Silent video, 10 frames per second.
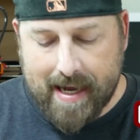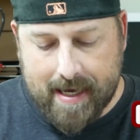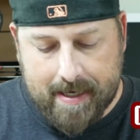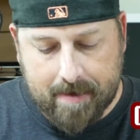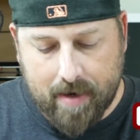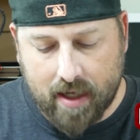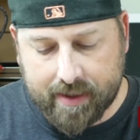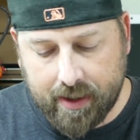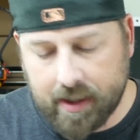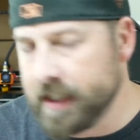Um, I'll
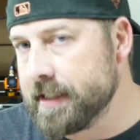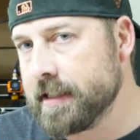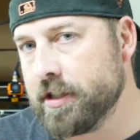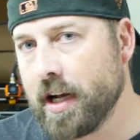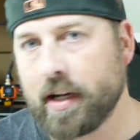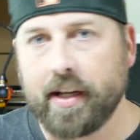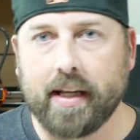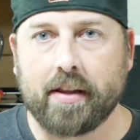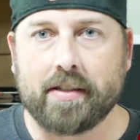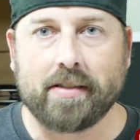tell you this, you're not gonna
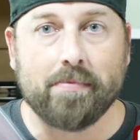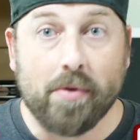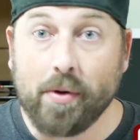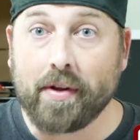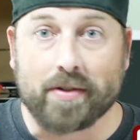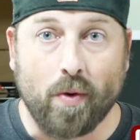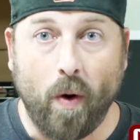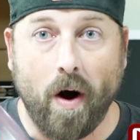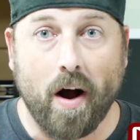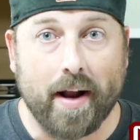get the smoothest
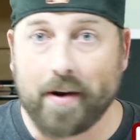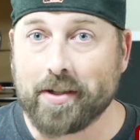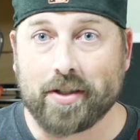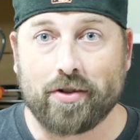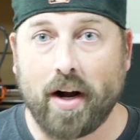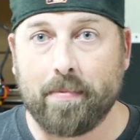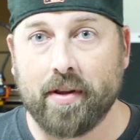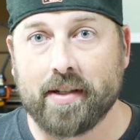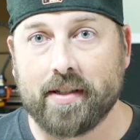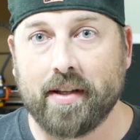quad out of just
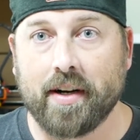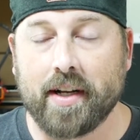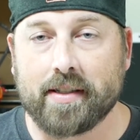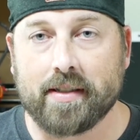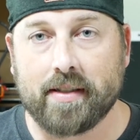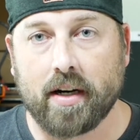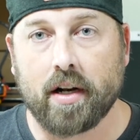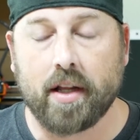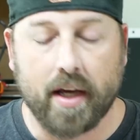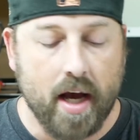dropping this in there
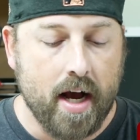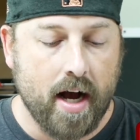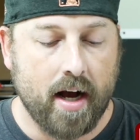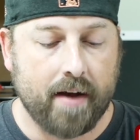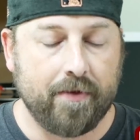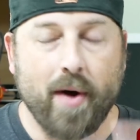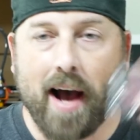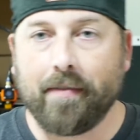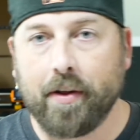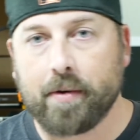necessarily. Uh, if you
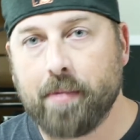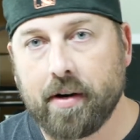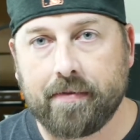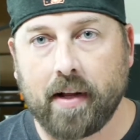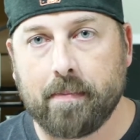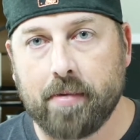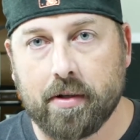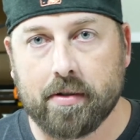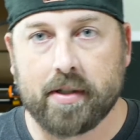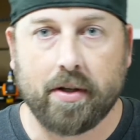have other Butterflight
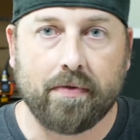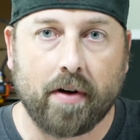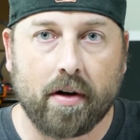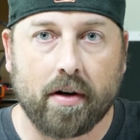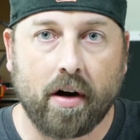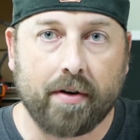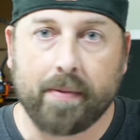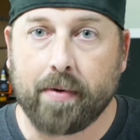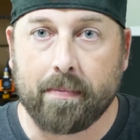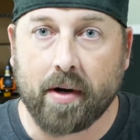builds that you've uh,
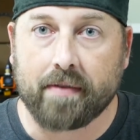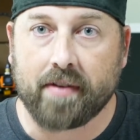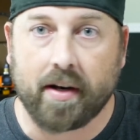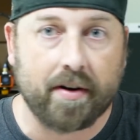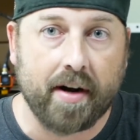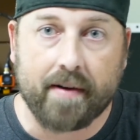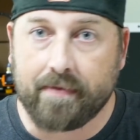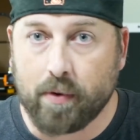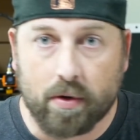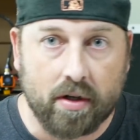already put Butterflight on an
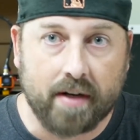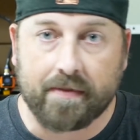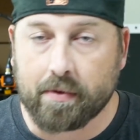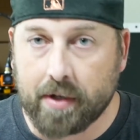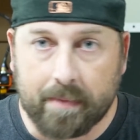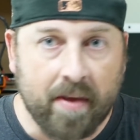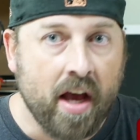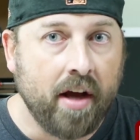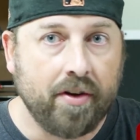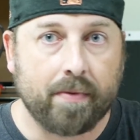F4 or an F3,
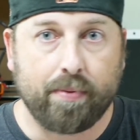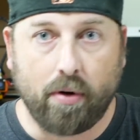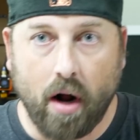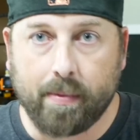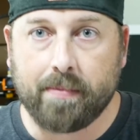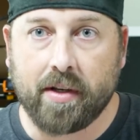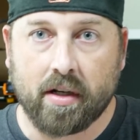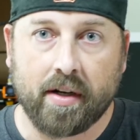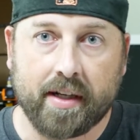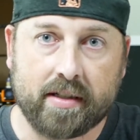you're probably
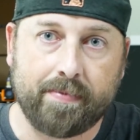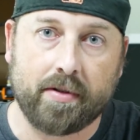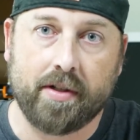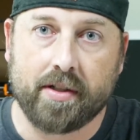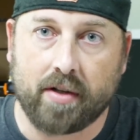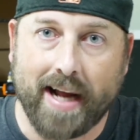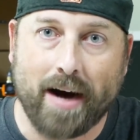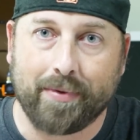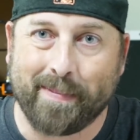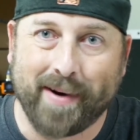gonna experience an
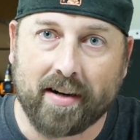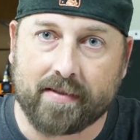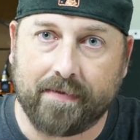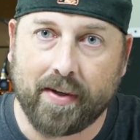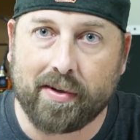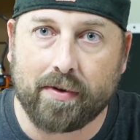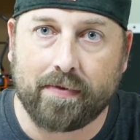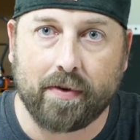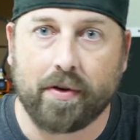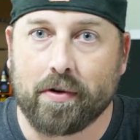out the box feel
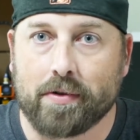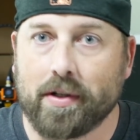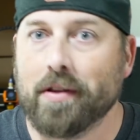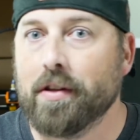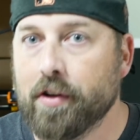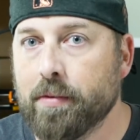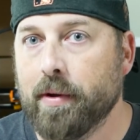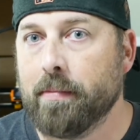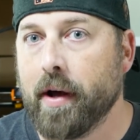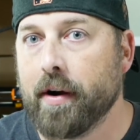for those a little
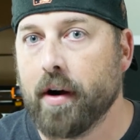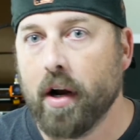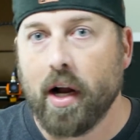bit better.